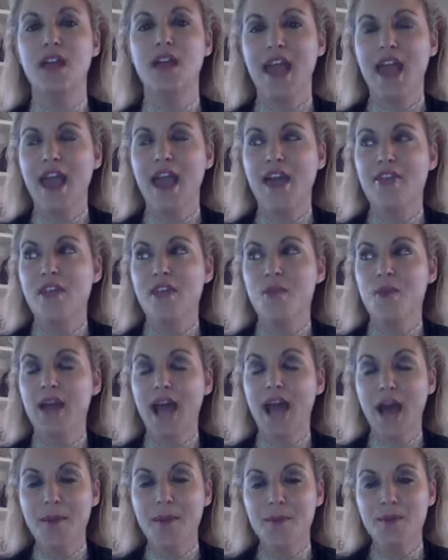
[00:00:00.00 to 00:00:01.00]
And then what
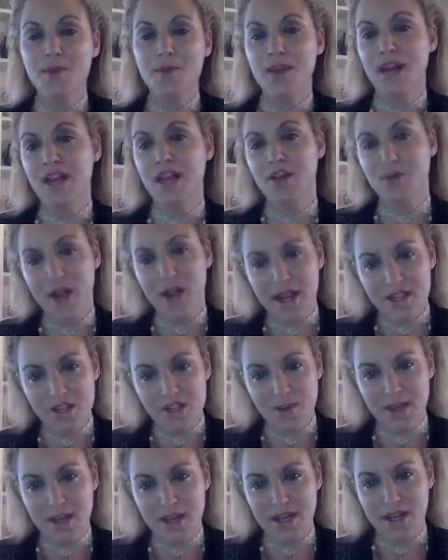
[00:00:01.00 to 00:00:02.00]
happened when I
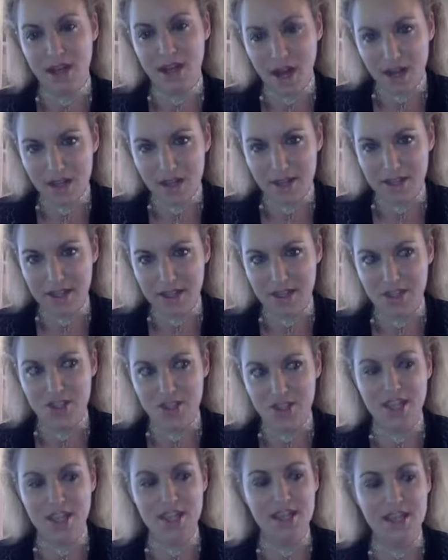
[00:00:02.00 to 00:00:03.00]
graduated college
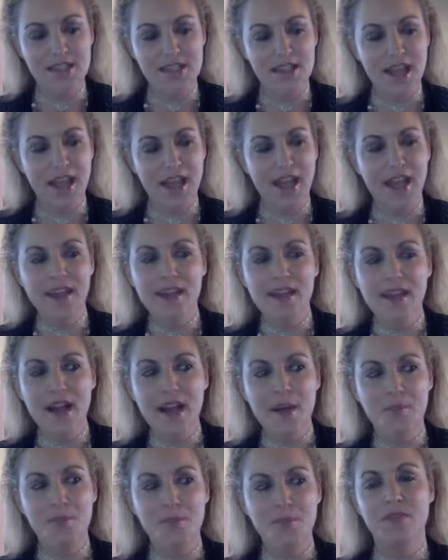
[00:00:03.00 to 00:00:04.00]
is I ended
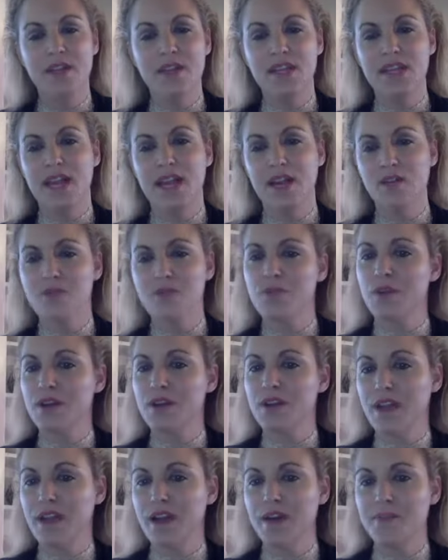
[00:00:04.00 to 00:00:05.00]
up moving to
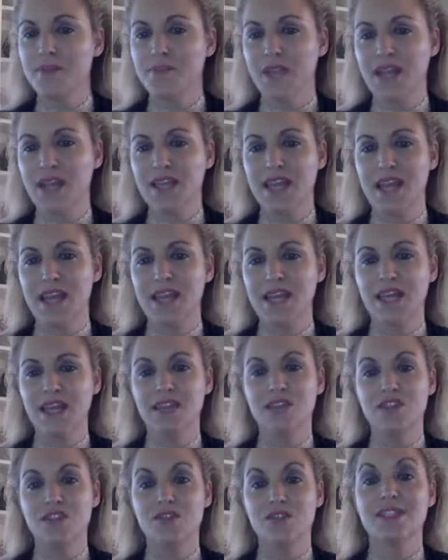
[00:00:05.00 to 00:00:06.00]
California and getting
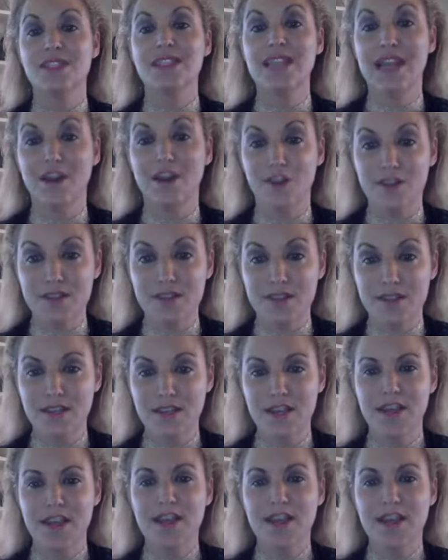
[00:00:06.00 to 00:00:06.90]
into sales.